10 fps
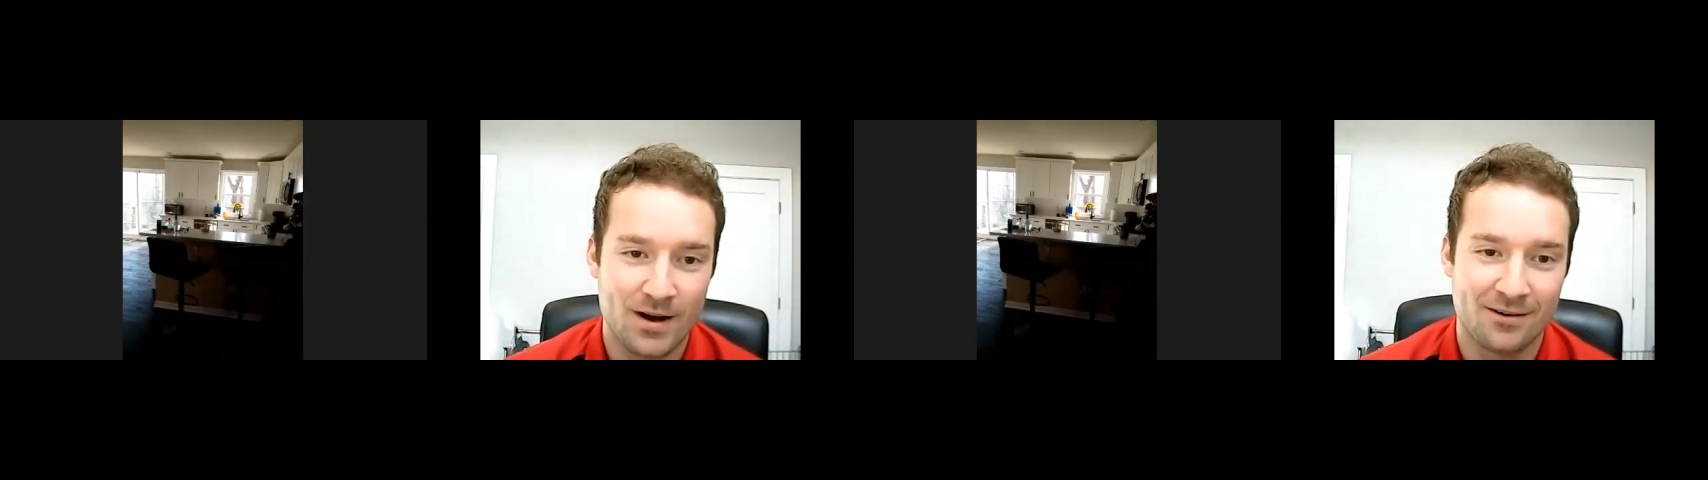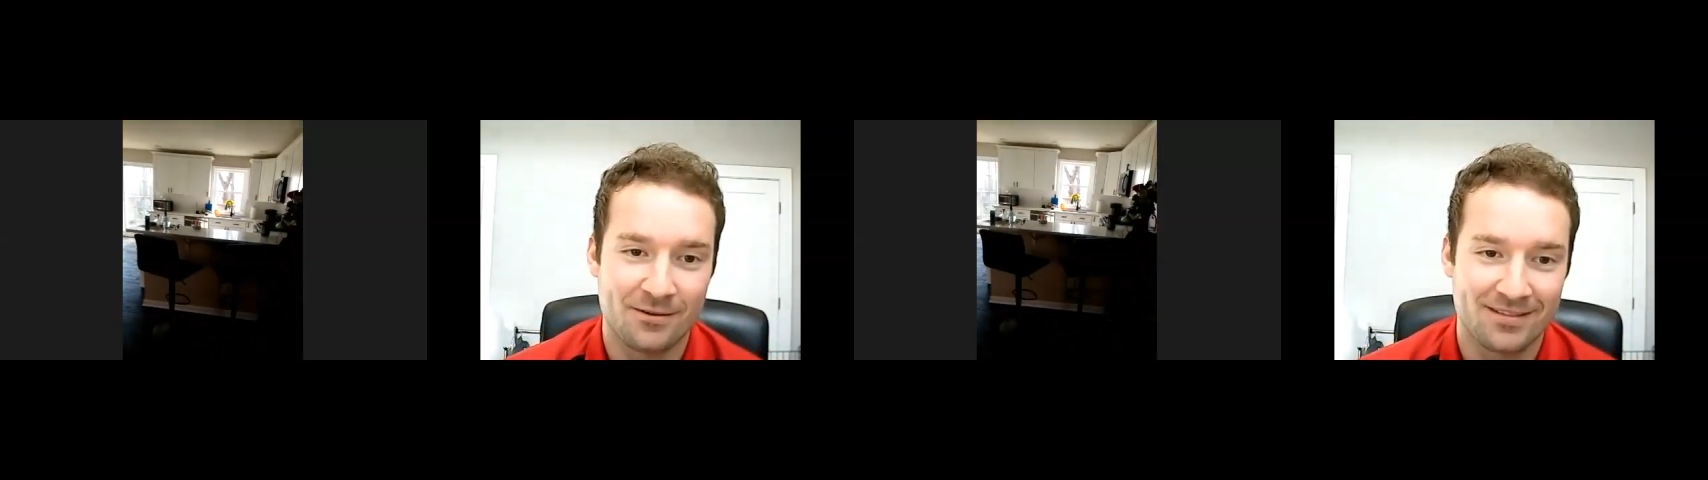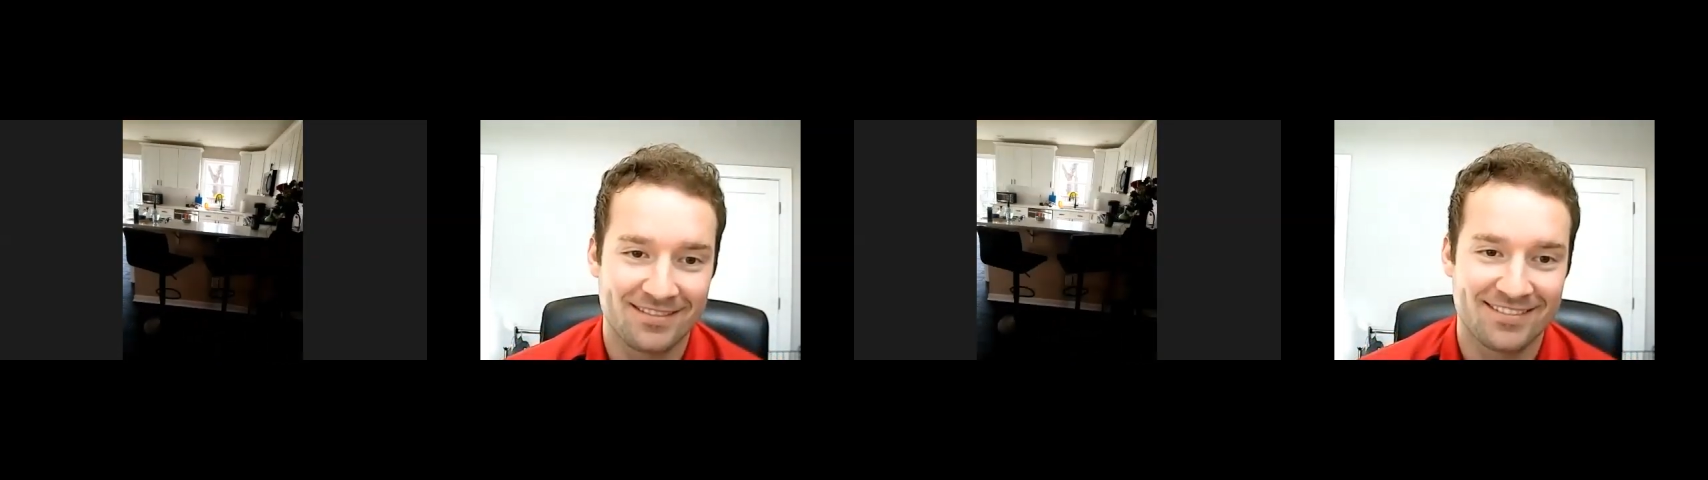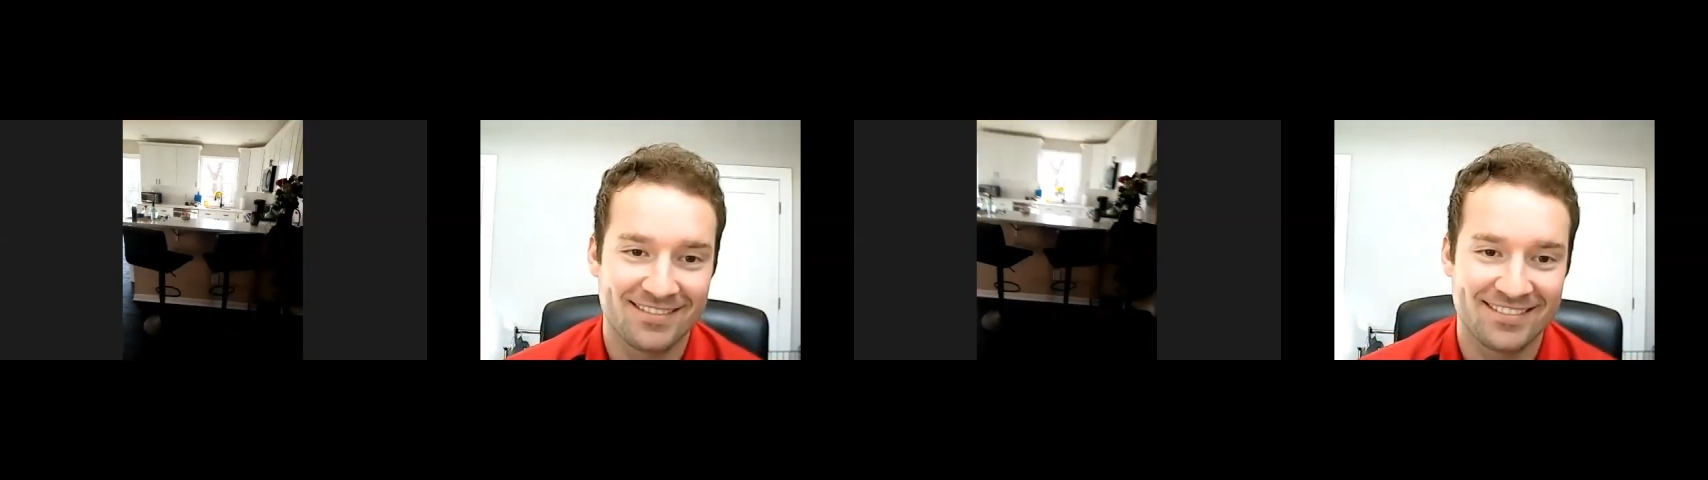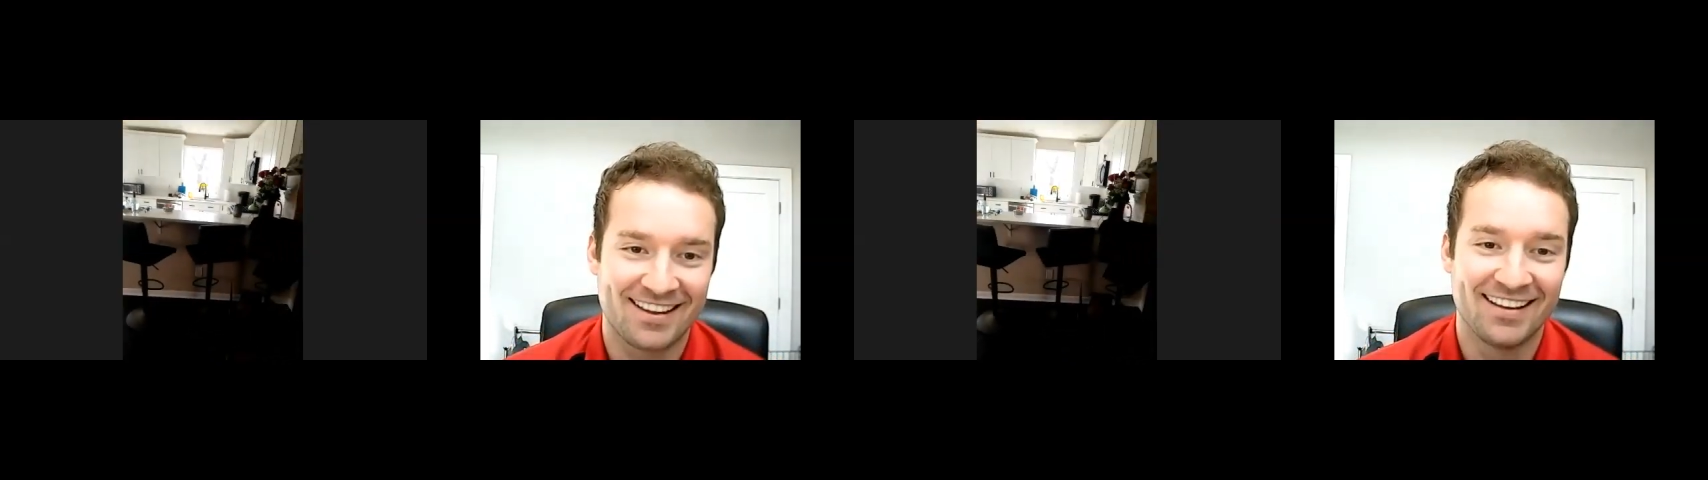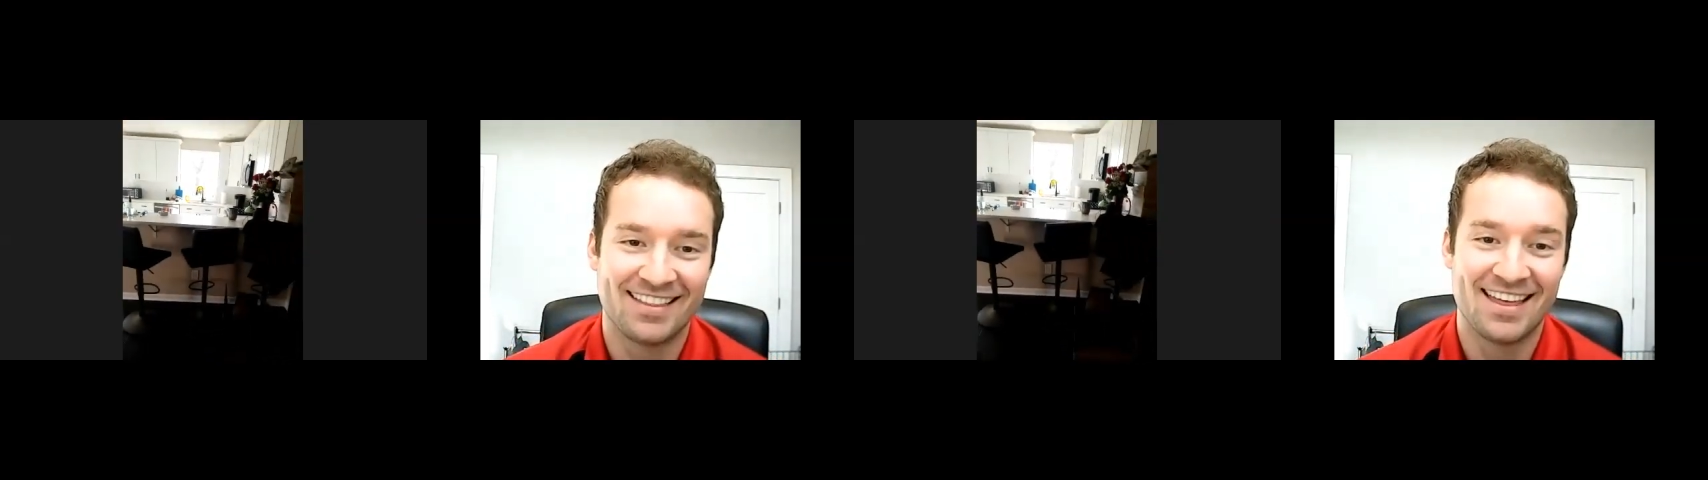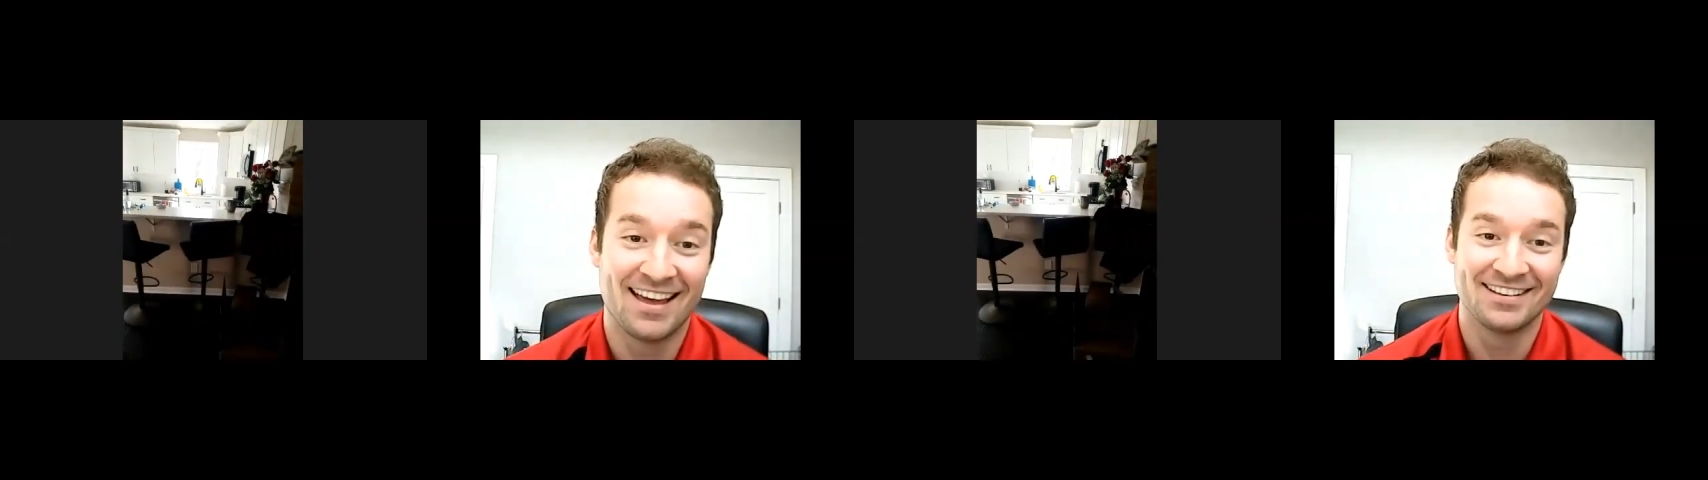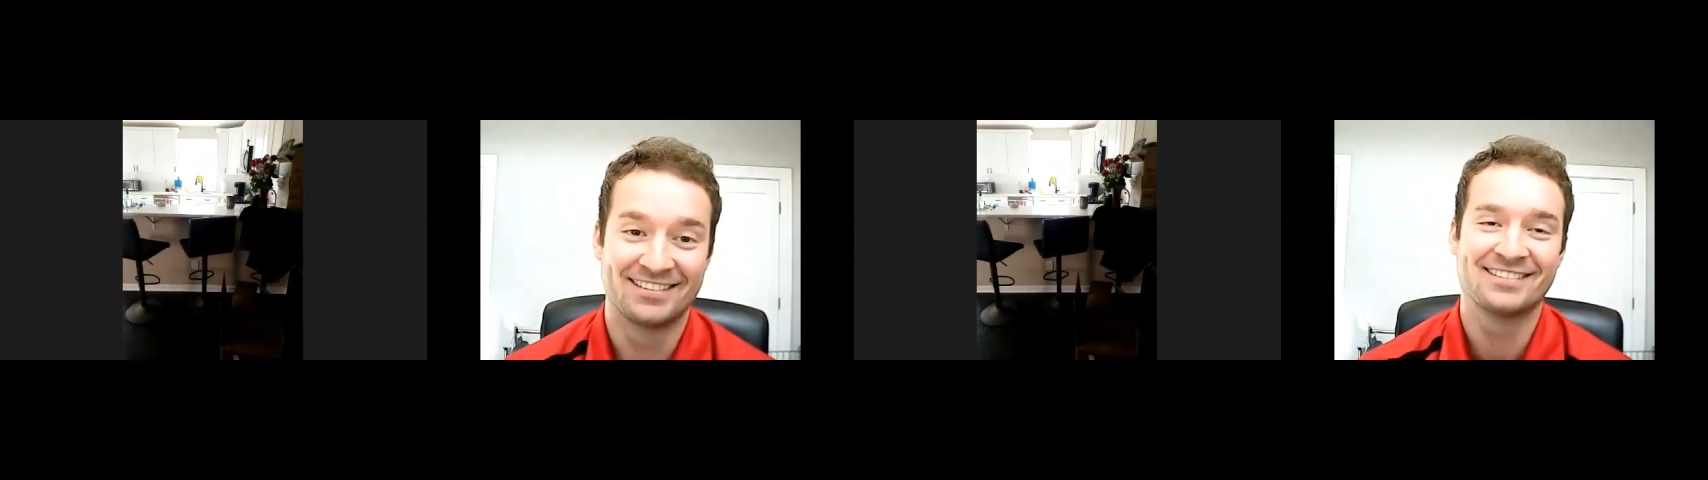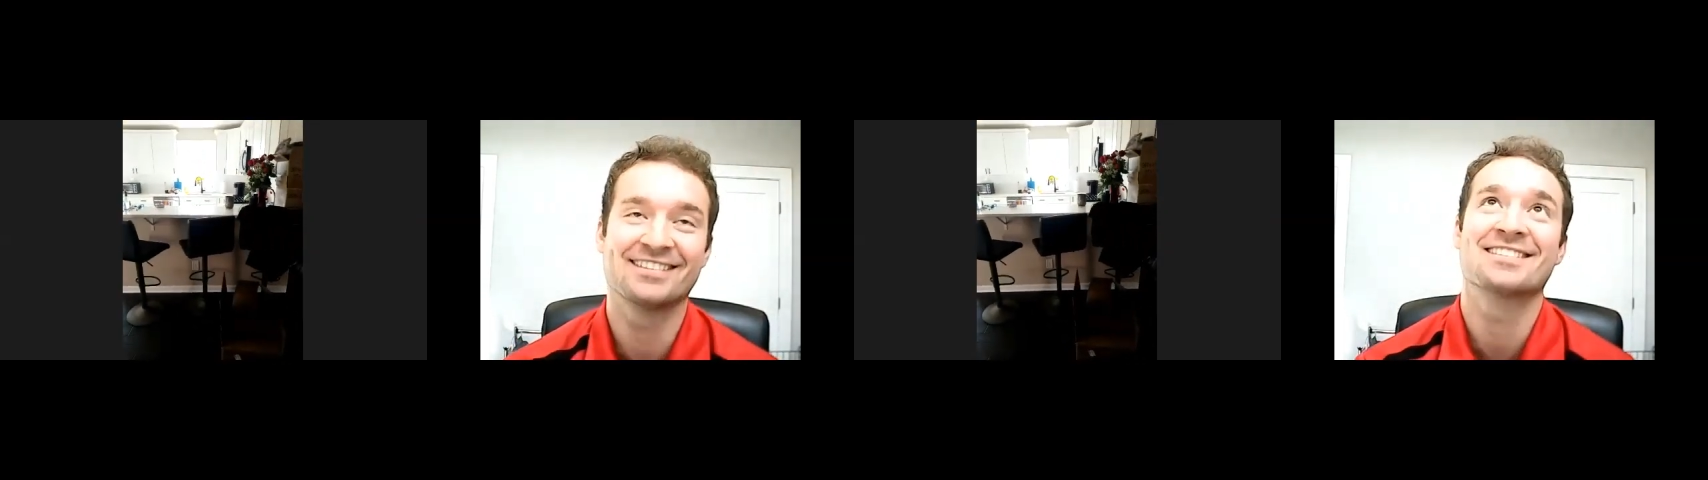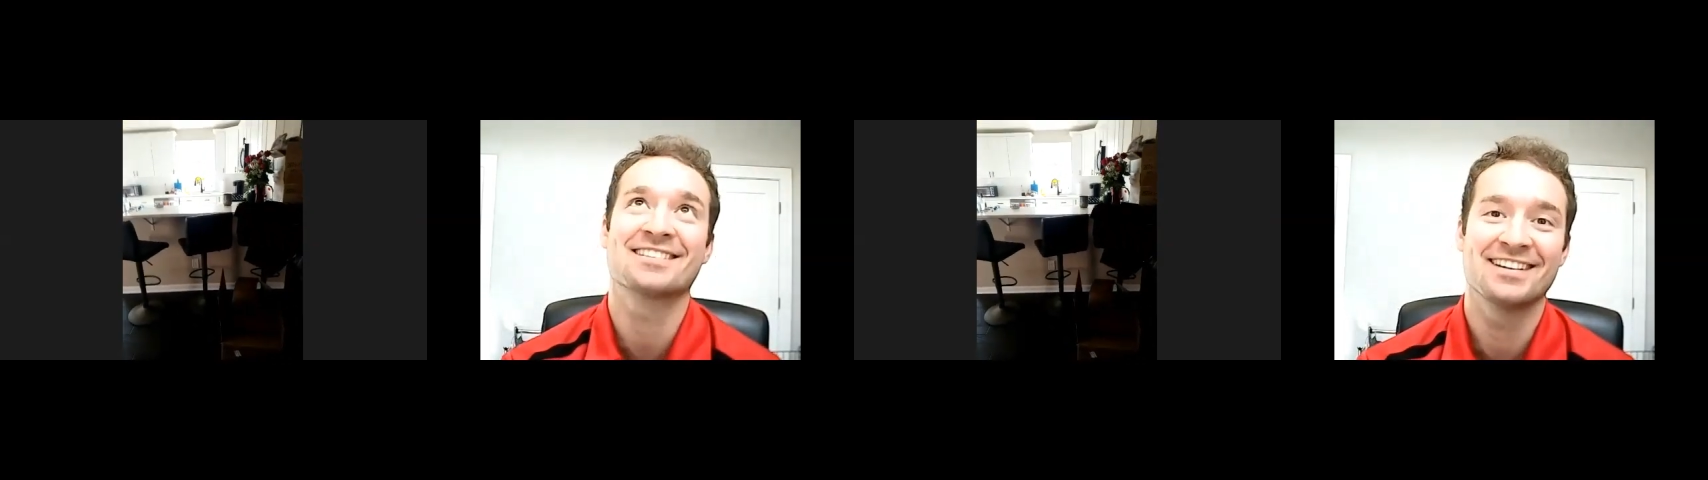the new
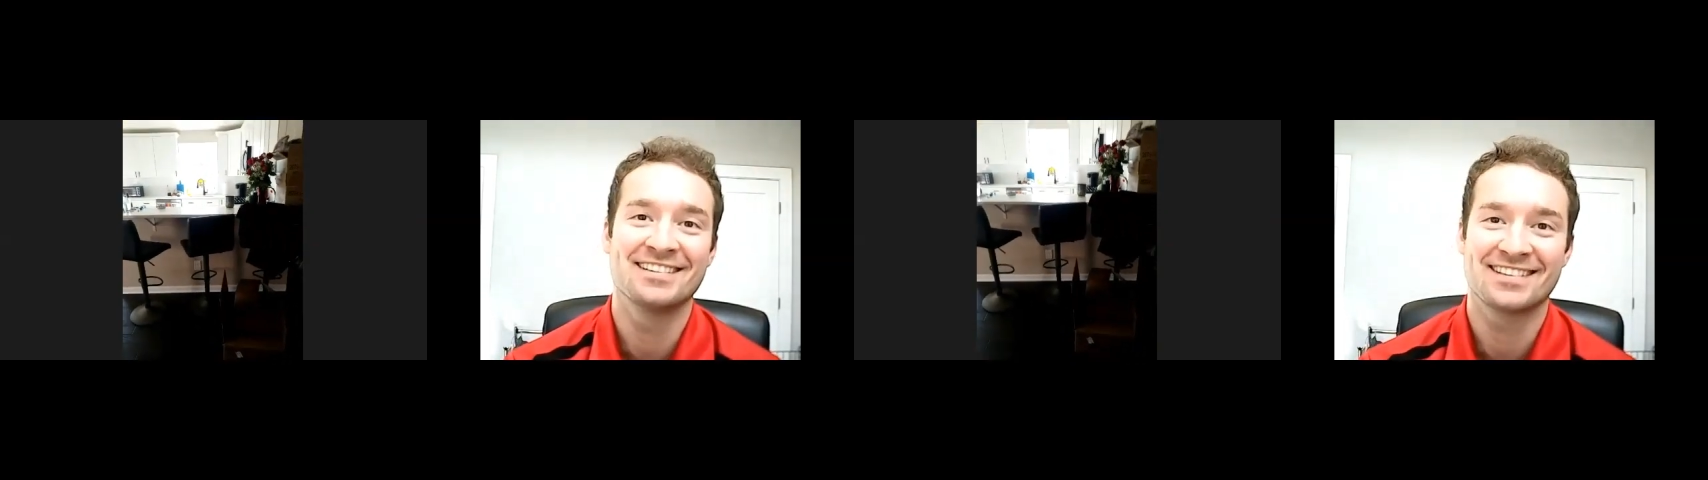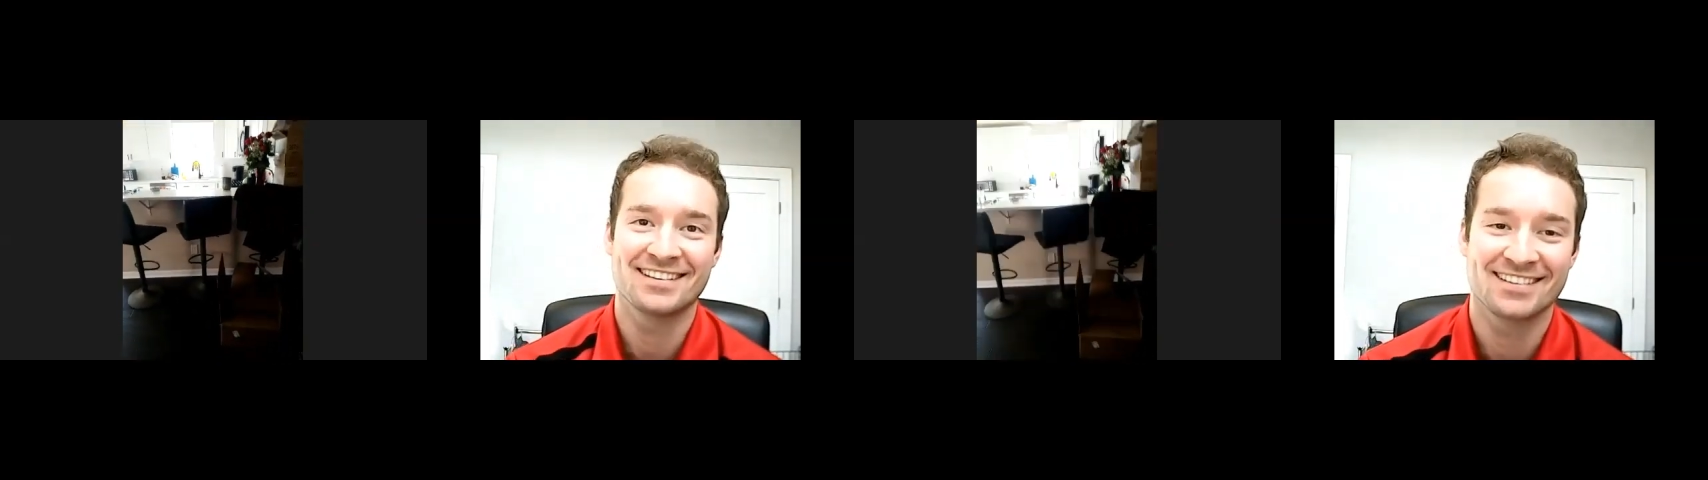renovated kitchen.